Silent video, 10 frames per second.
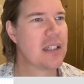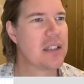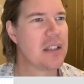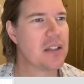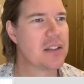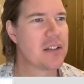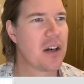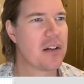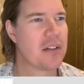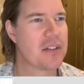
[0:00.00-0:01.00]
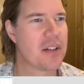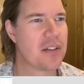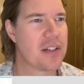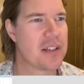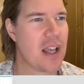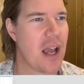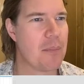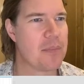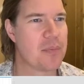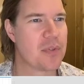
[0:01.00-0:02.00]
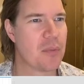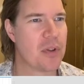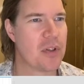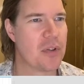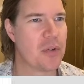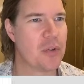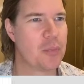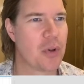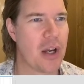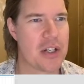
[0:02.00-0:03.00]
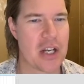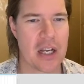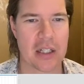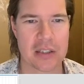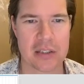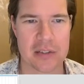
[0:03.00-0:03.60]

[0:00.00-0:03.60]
in here and start this up. So I'm gonna do a new project.